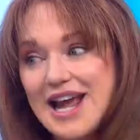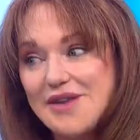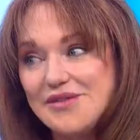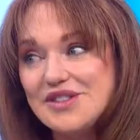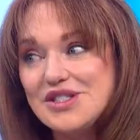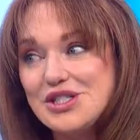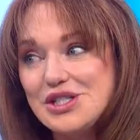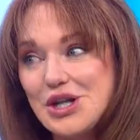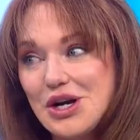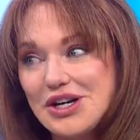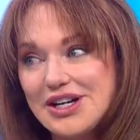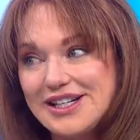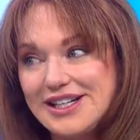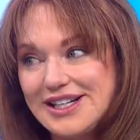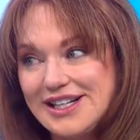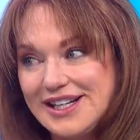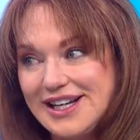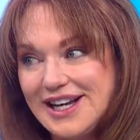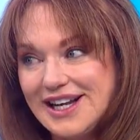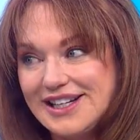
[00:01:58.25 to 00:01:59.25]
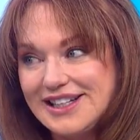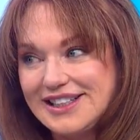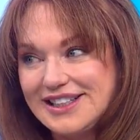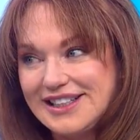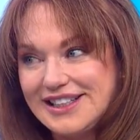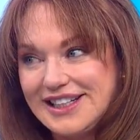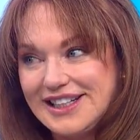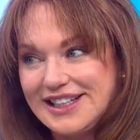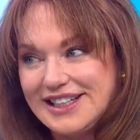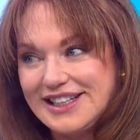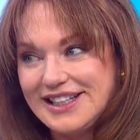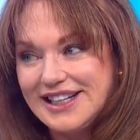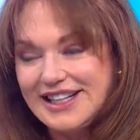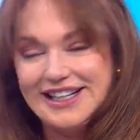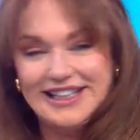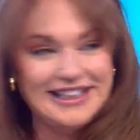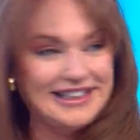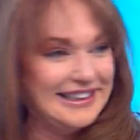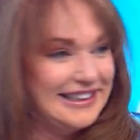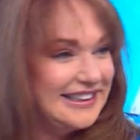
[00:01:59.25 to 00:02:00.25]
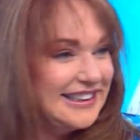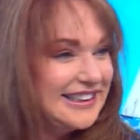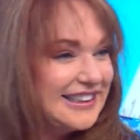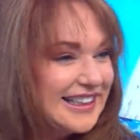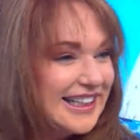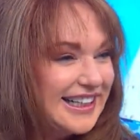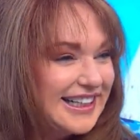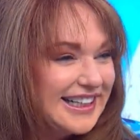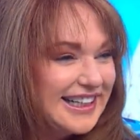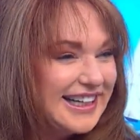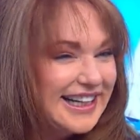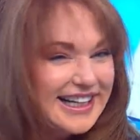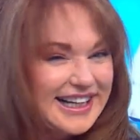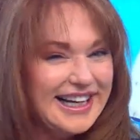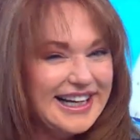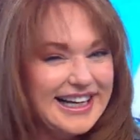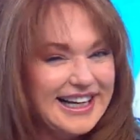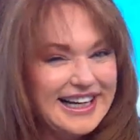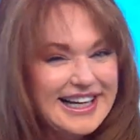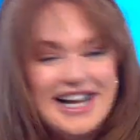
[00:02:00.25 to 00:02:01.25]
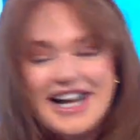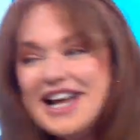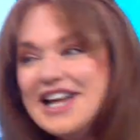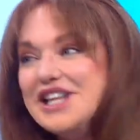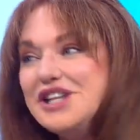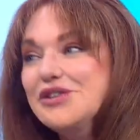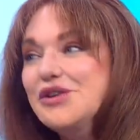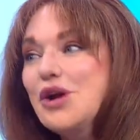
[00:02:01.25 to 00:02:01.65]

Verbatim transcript: I haven't started it. No, yet. but it's okay.